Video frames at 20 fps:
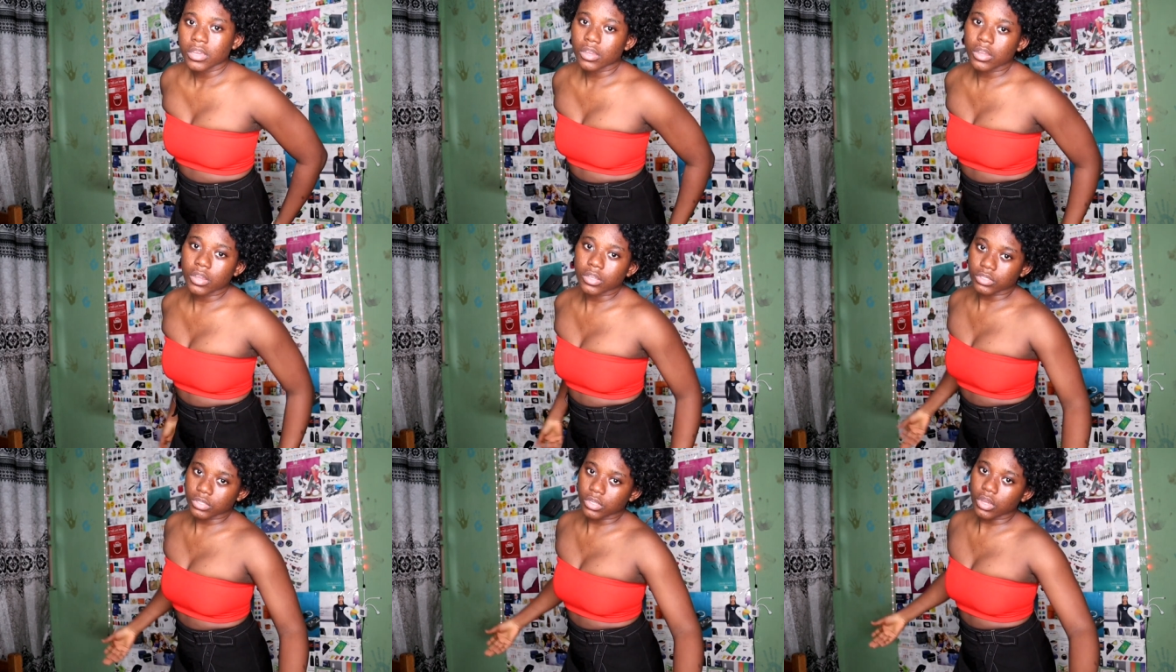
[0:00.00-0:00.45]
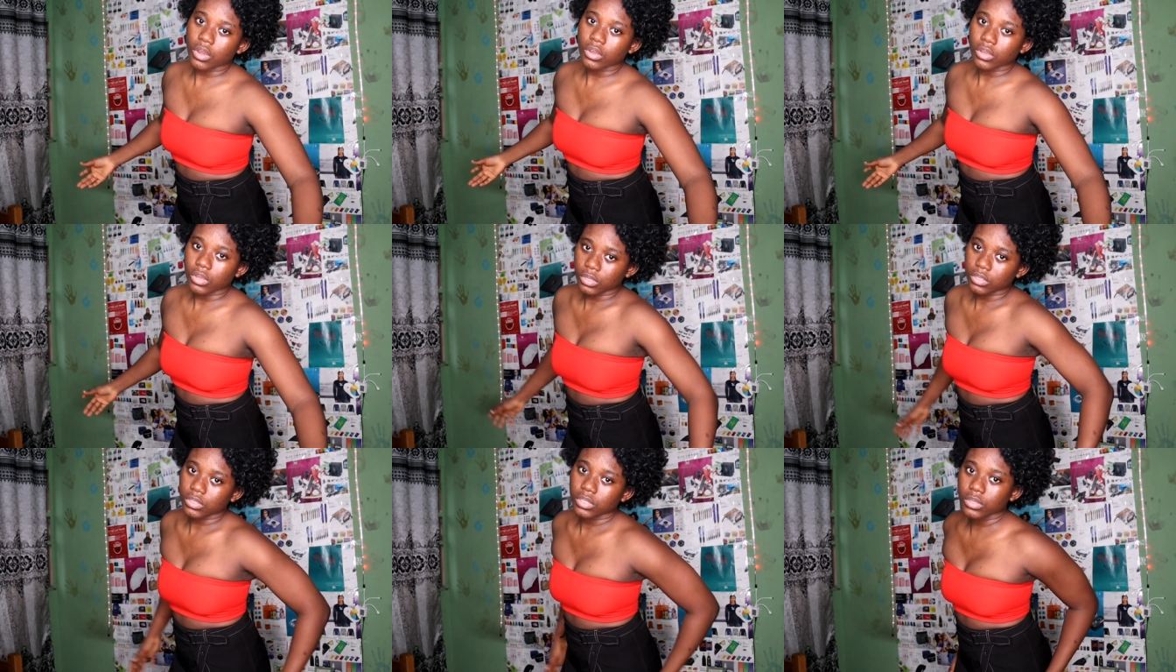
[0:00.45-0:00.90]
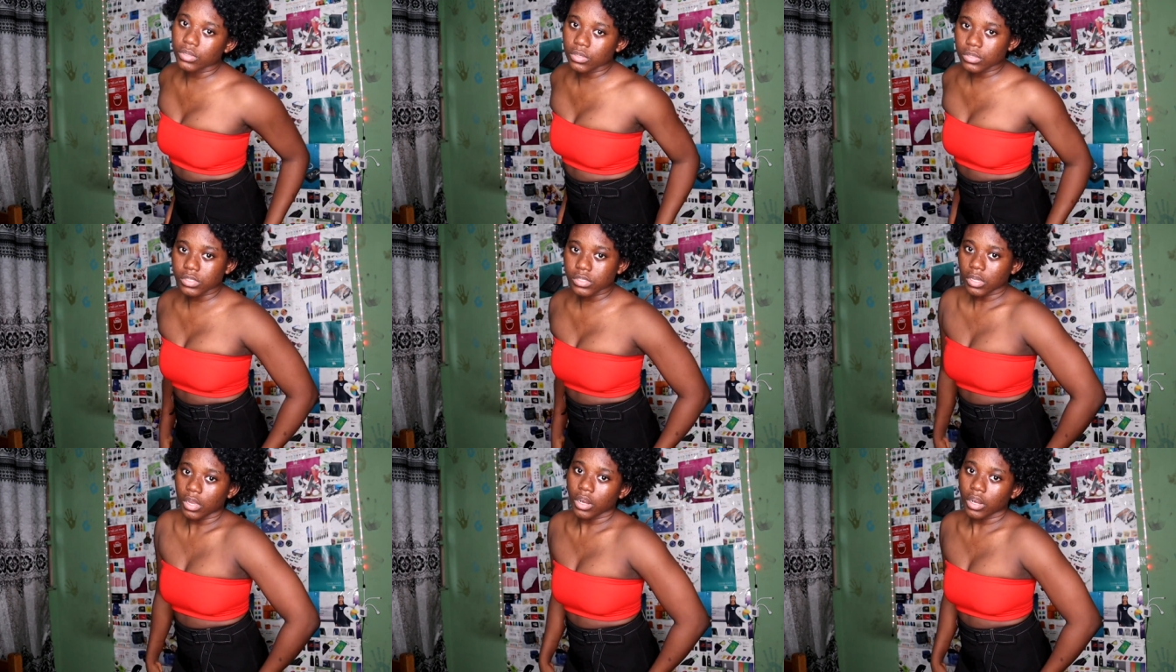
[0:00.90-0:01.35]
because all your
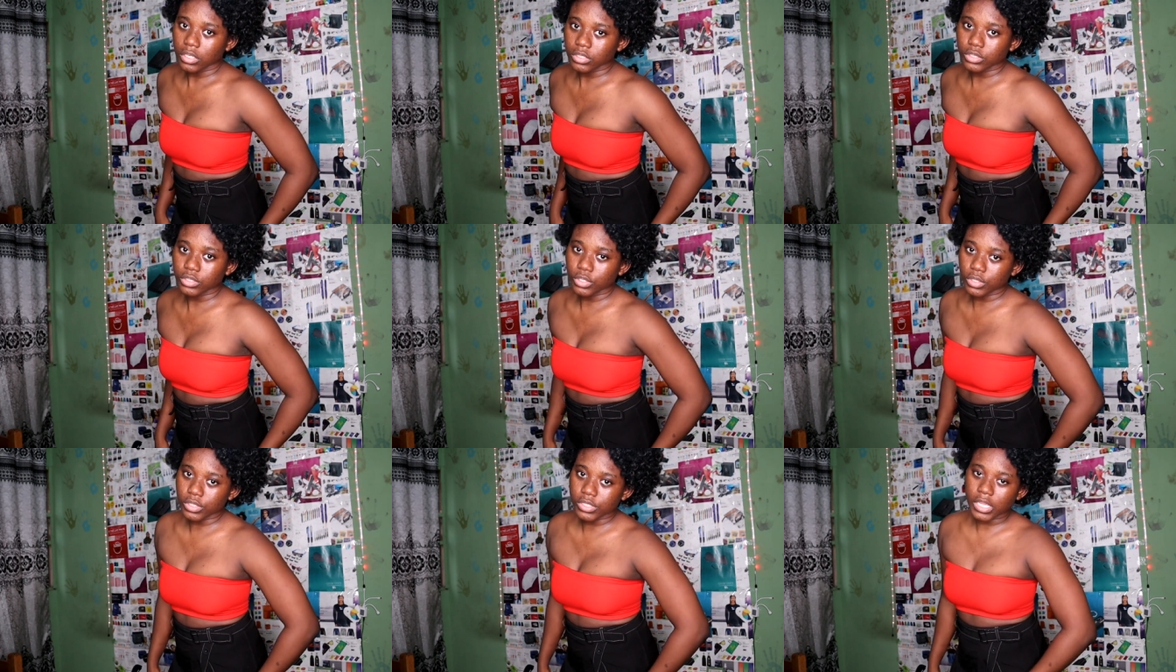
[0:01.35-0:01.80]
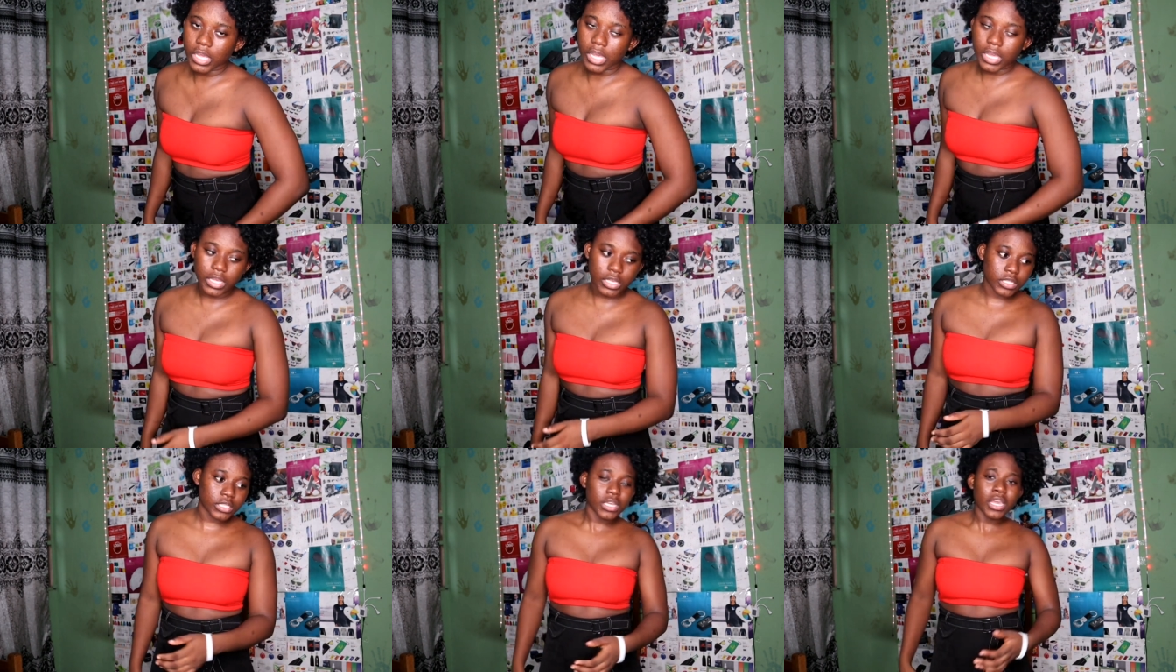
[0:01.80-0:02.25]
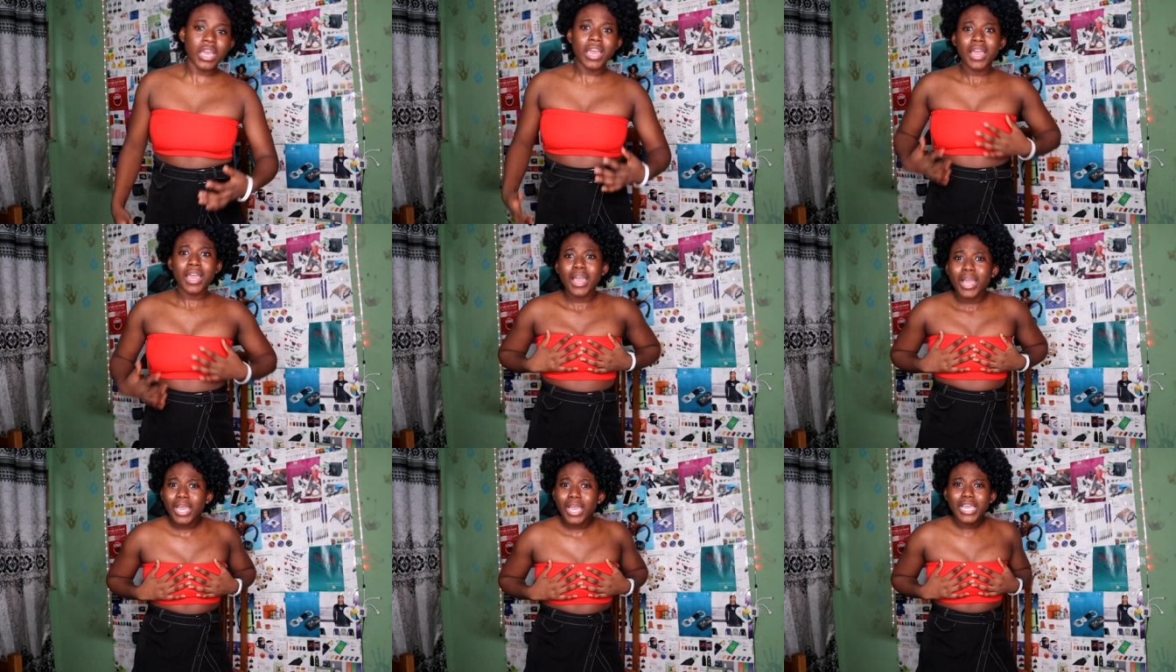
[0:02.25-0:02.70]
clothes aren't your size.
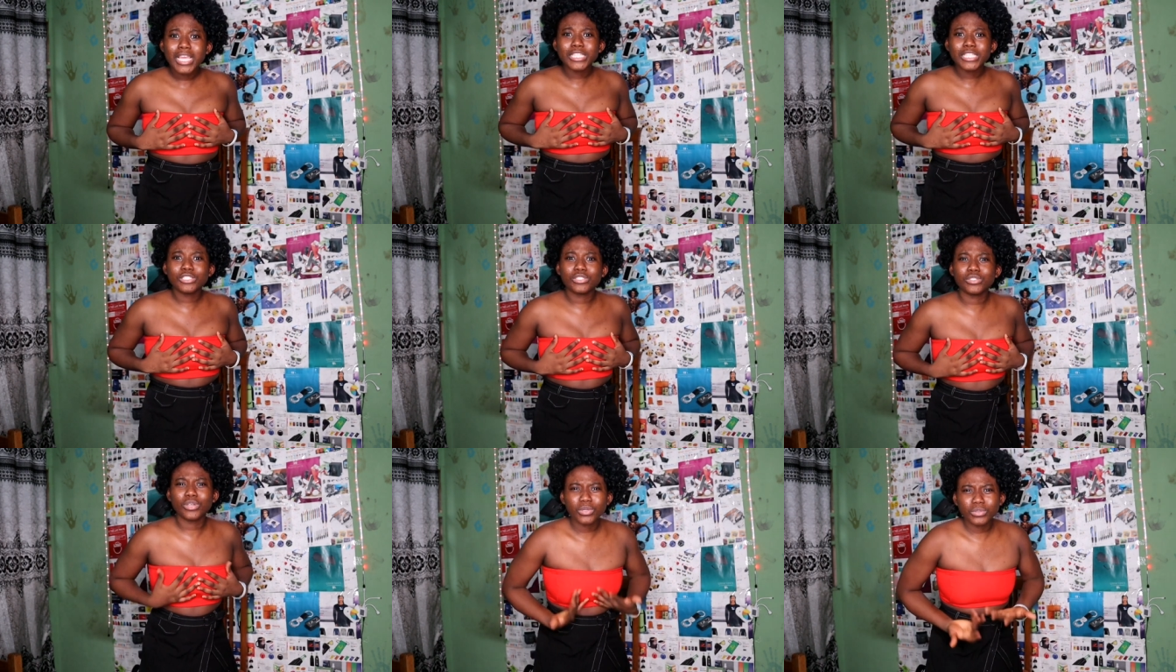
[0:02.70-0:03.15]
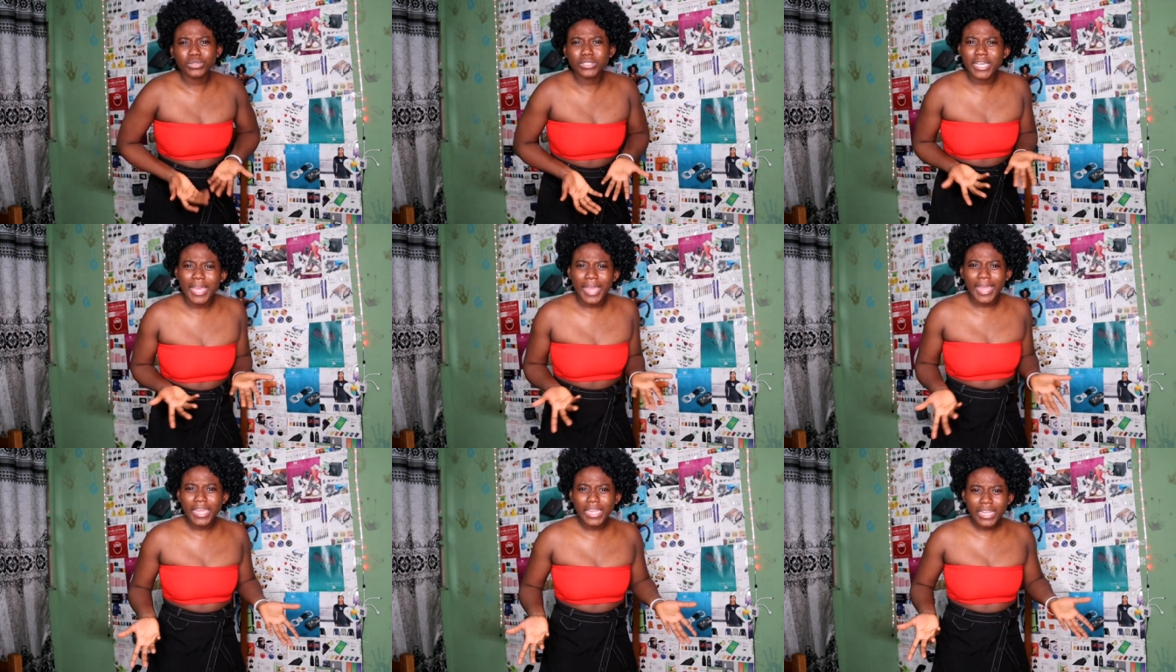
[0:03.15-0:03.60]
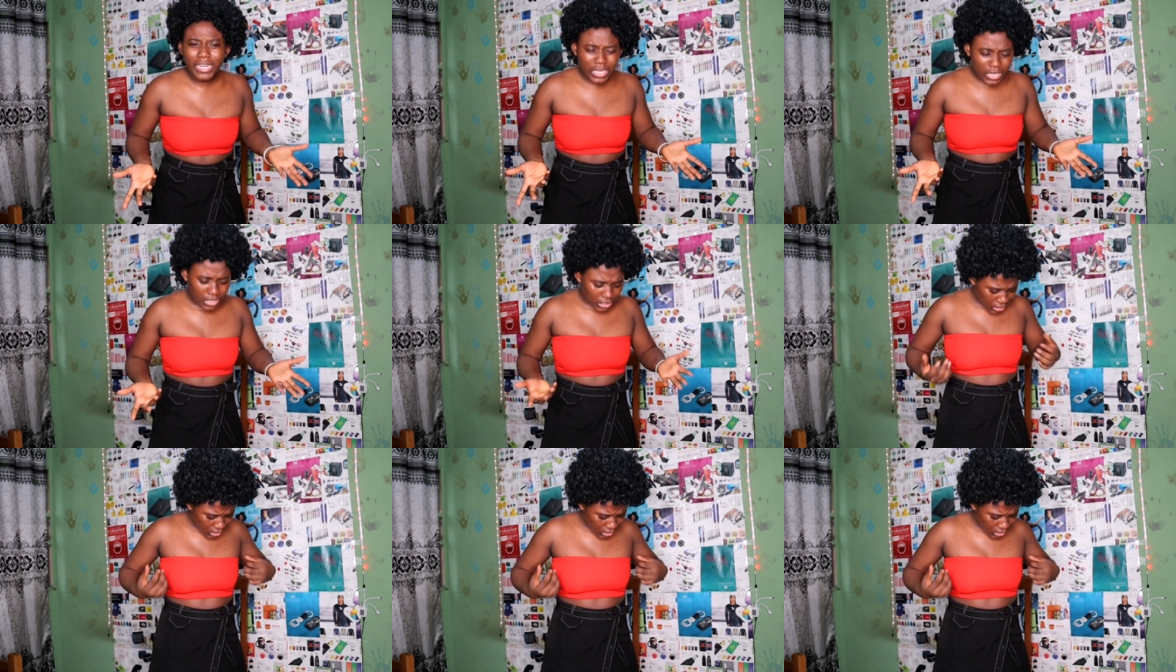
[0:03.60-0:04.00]
It's so tight